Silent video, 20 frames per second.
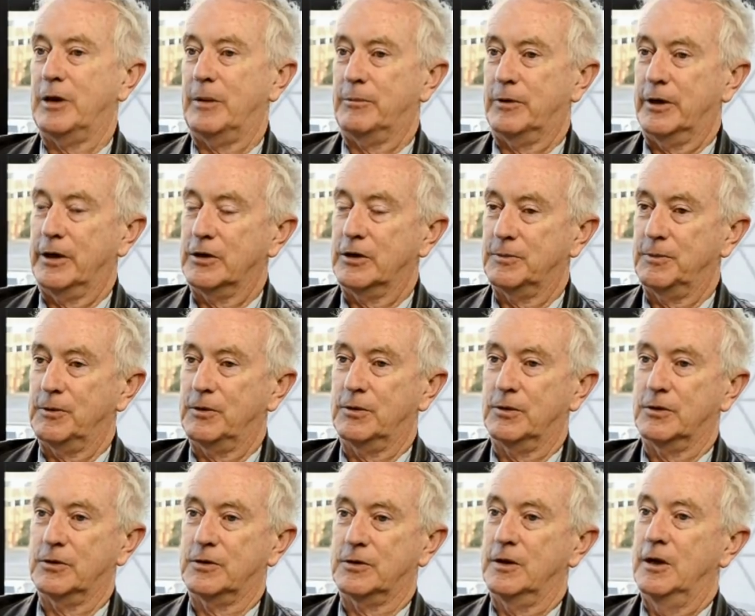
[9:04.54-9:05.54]
up rates
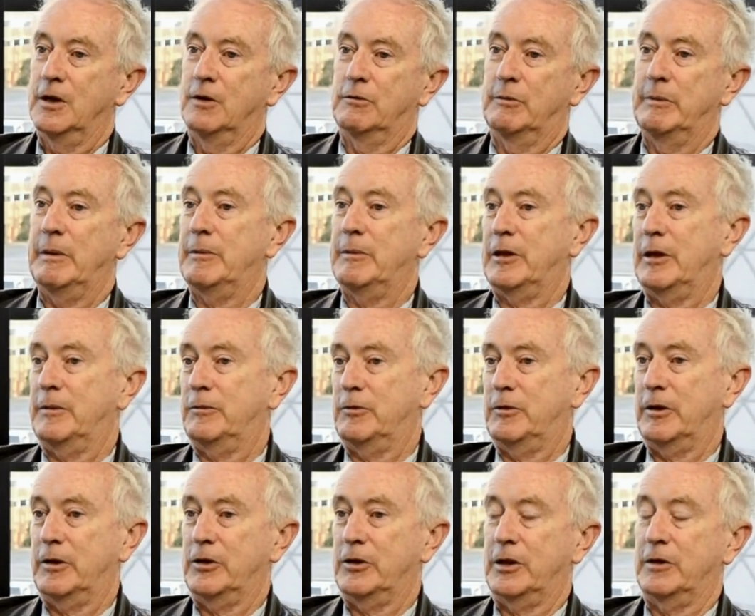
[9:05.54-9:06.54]
because, remember, they
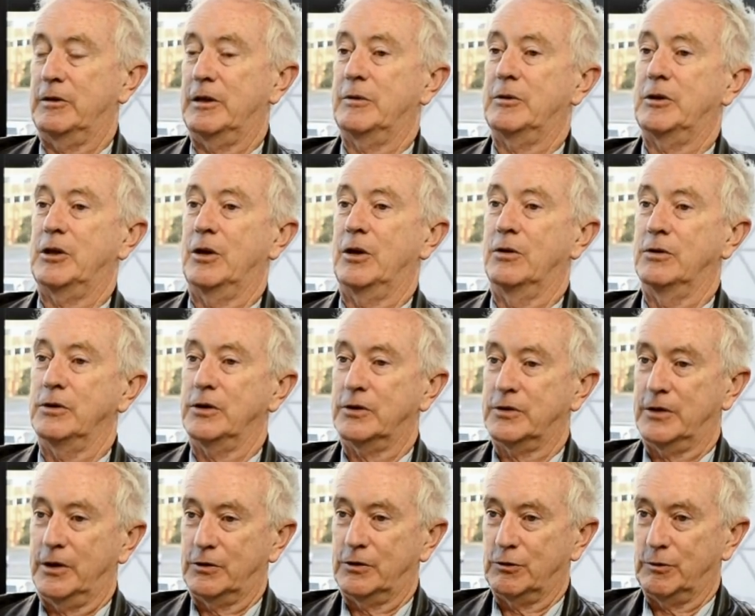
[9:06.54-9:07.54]
were the only
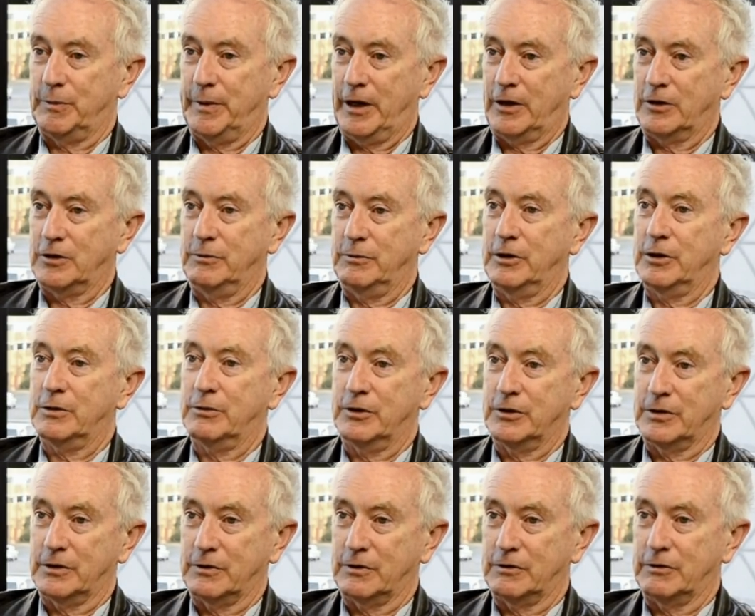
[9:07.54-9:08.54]
central bank to
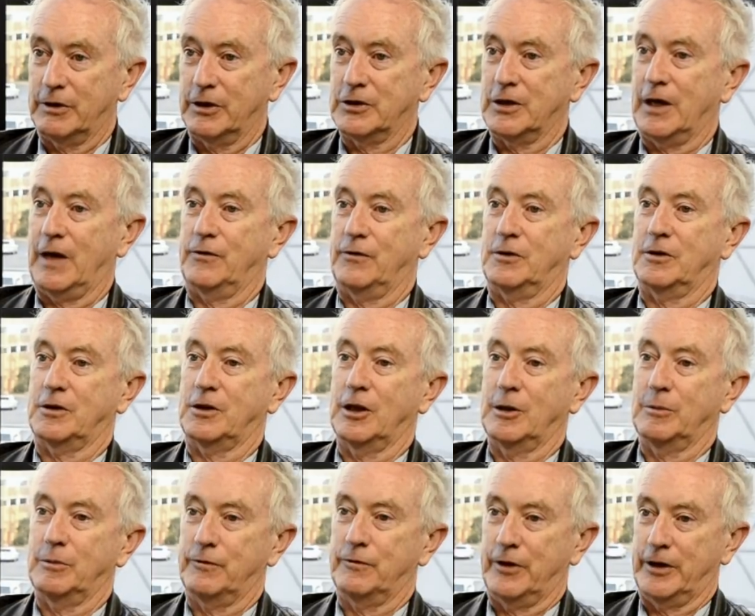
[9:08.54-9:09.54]
increase interest rates after the
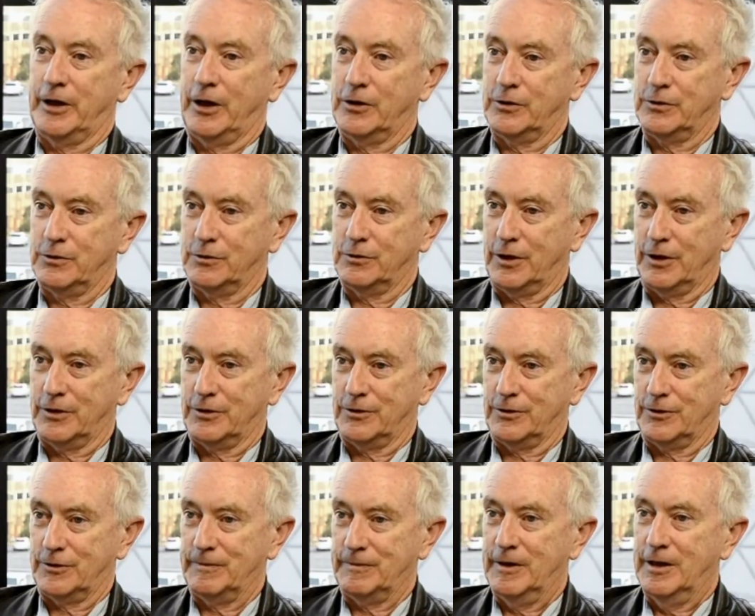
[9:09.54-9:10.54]
global financial
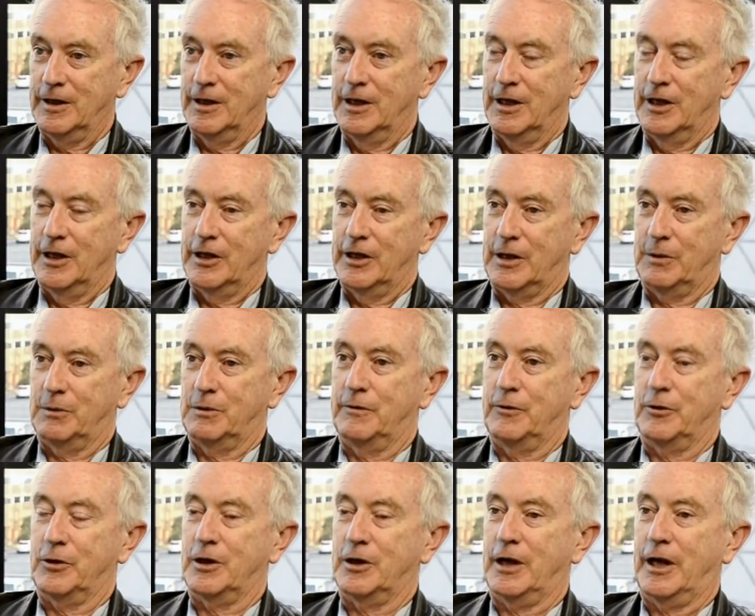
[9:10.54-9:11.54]
crisis. They were
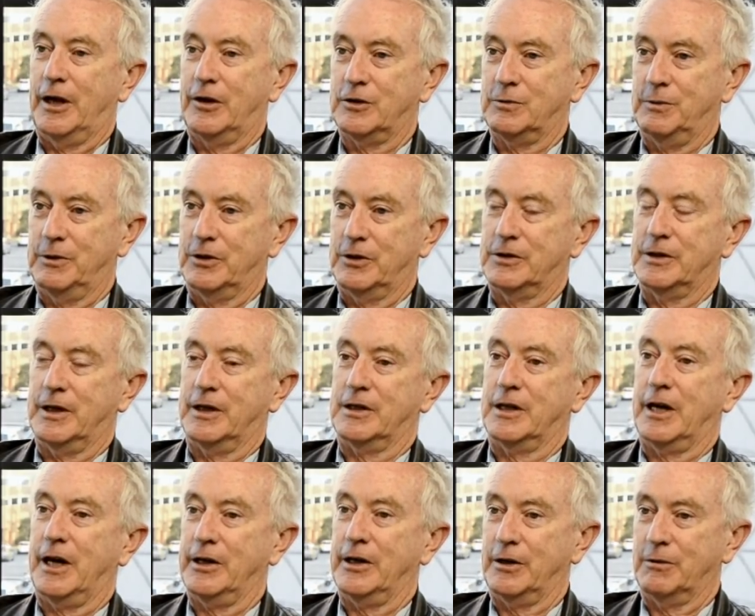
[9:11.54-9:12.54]
the very last one to
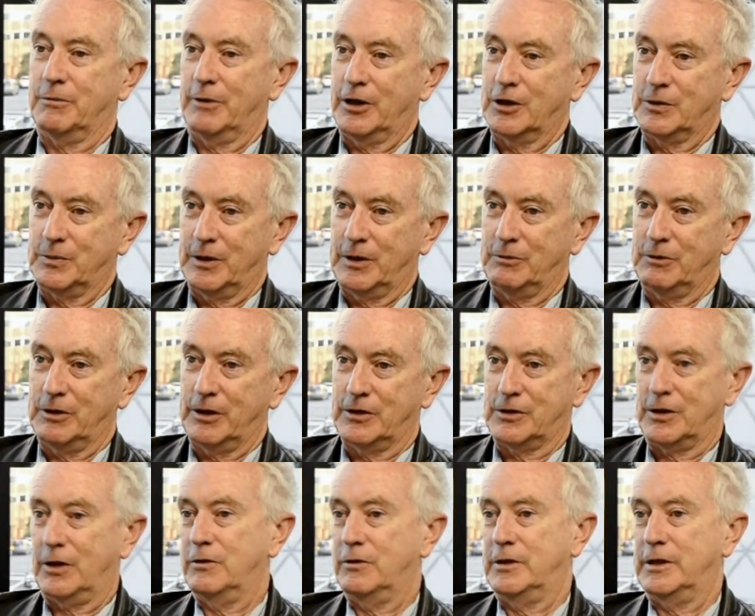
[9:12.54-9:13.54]
start cutting rates when they
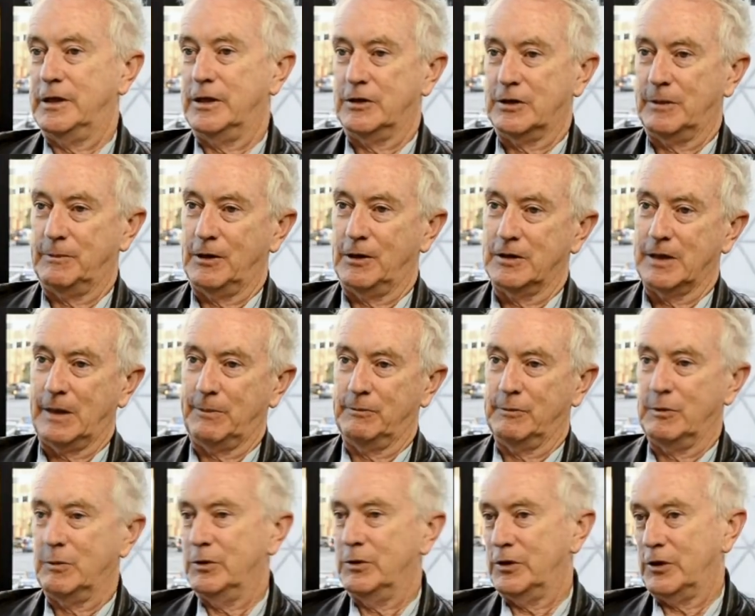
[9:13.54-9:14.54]
realised, oh dear, something's
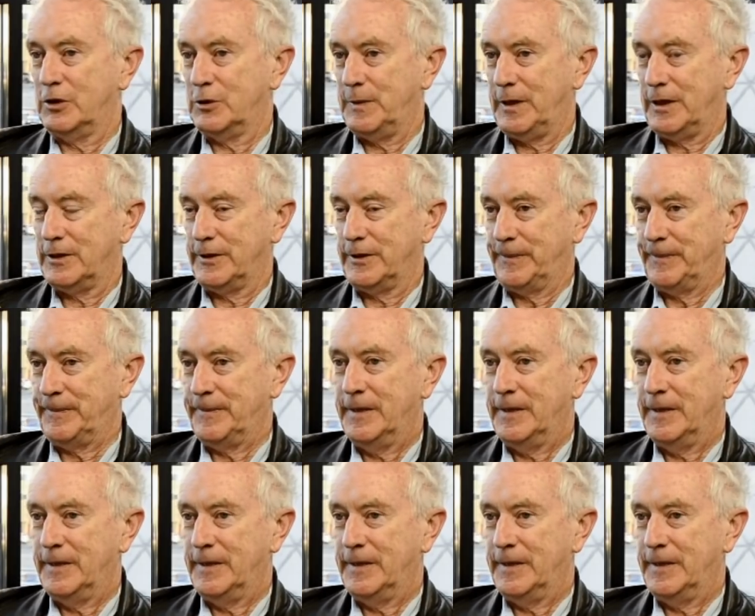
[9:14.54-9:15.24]
happened we weren't expecting.